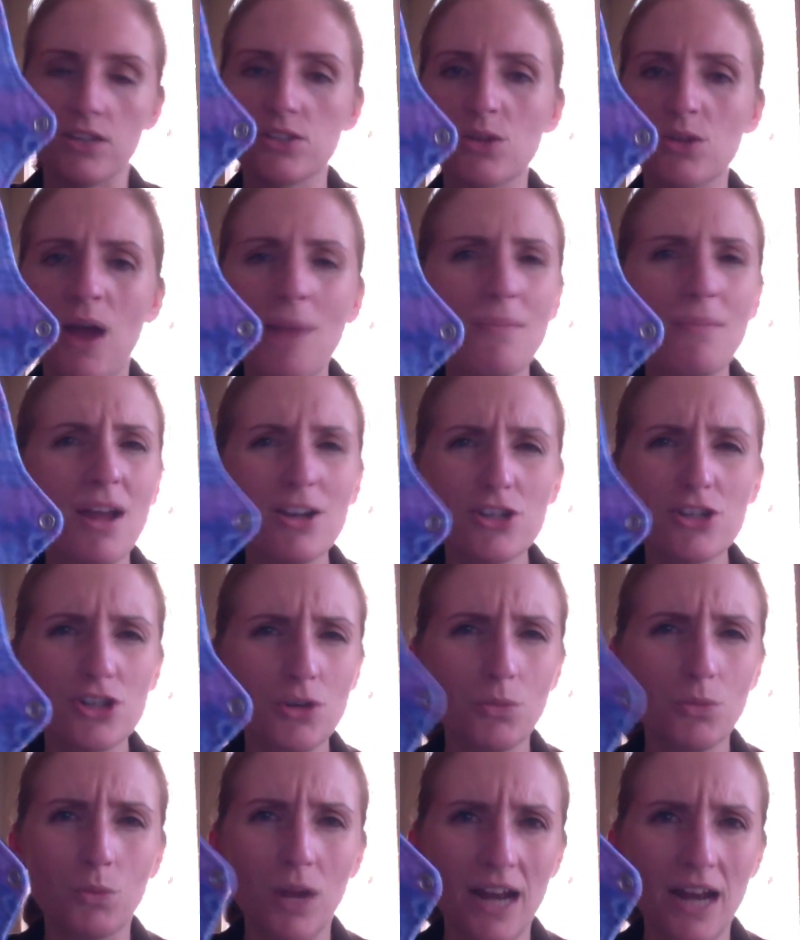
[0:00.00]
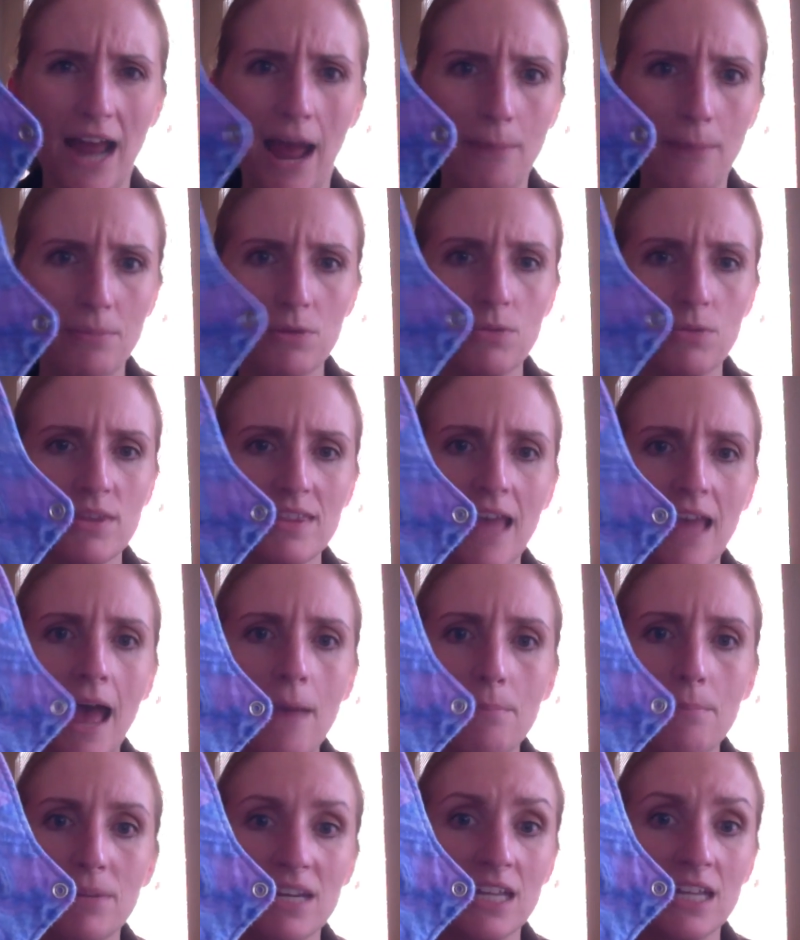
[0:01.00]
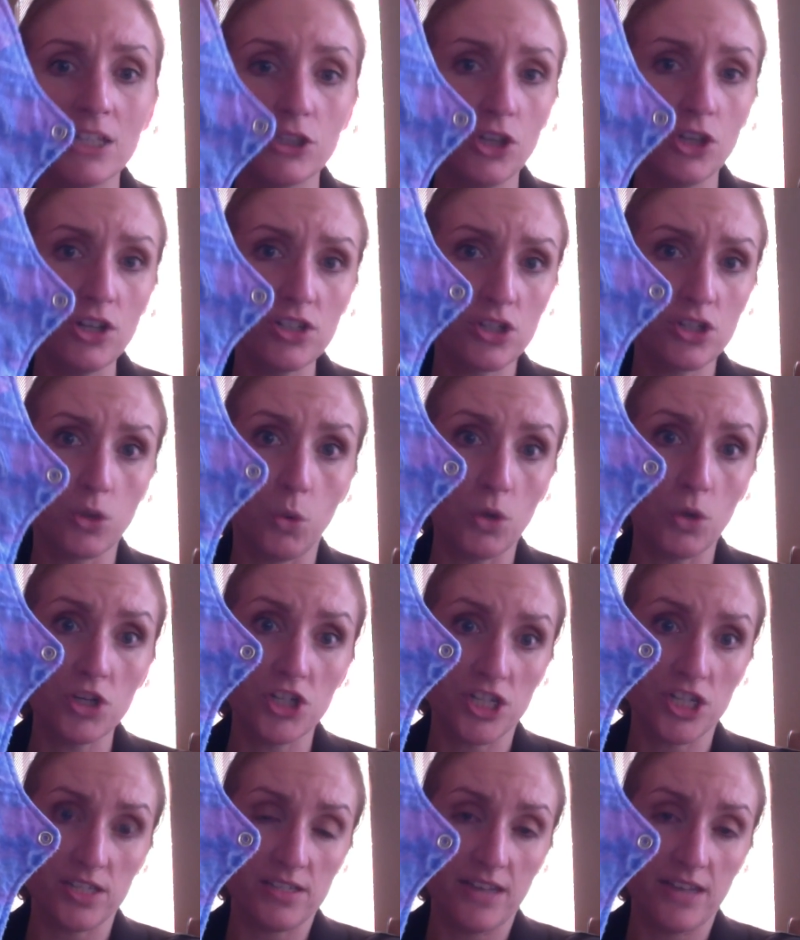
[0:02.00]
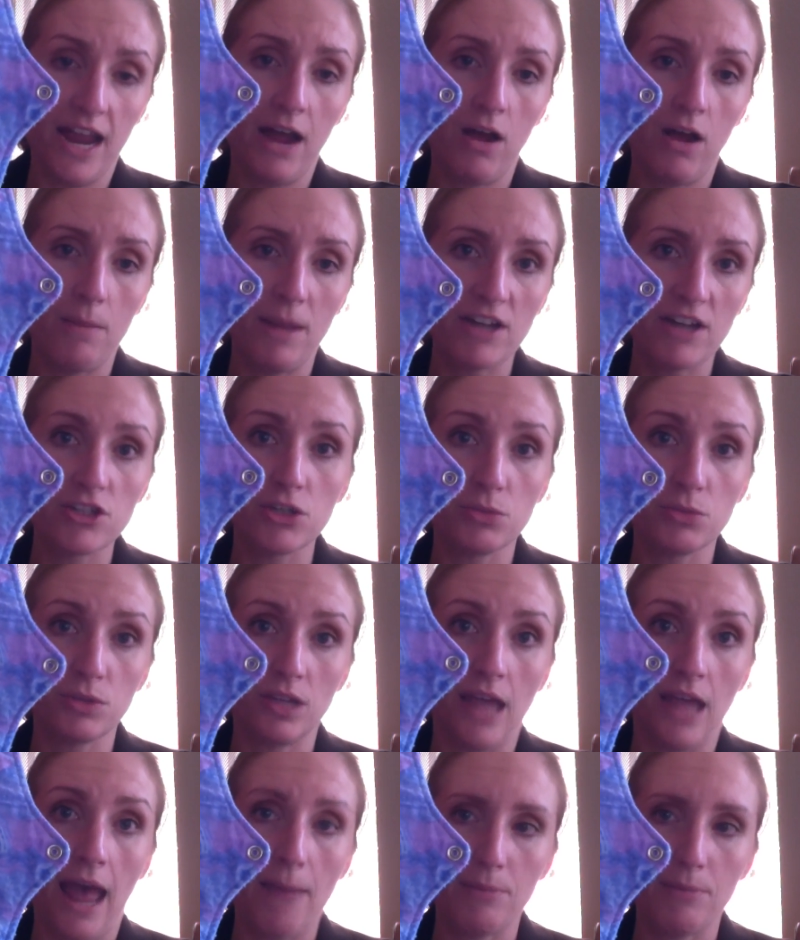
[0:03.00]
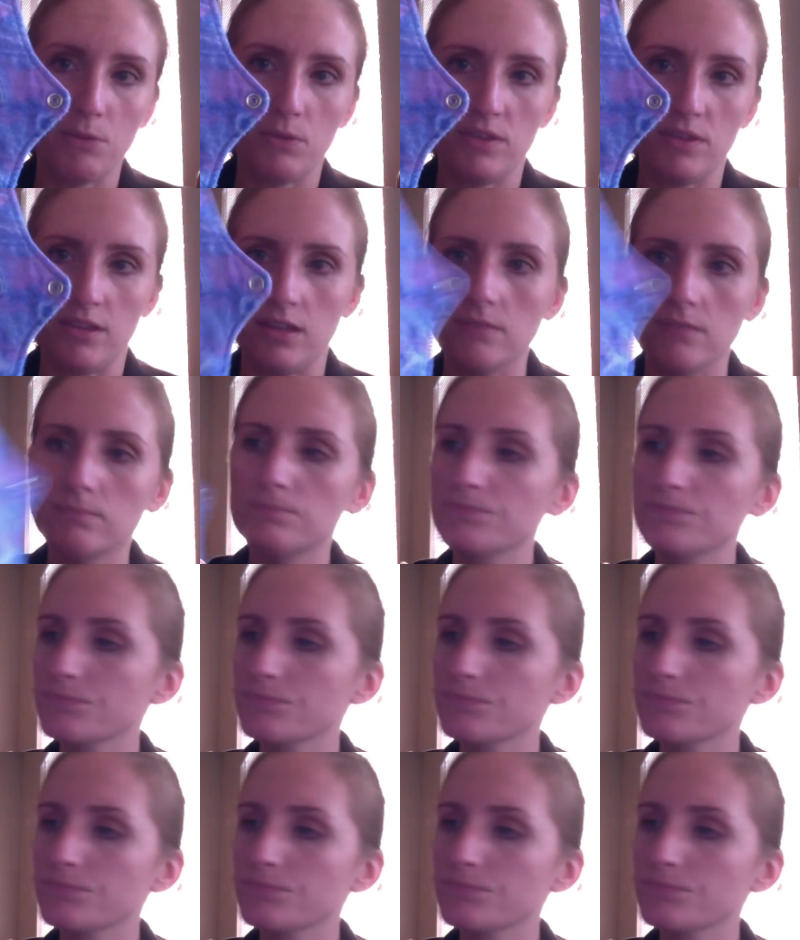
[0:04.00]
So I'm not sure what happened with that, but it looks gorgeous now. I'm actually really happy with it.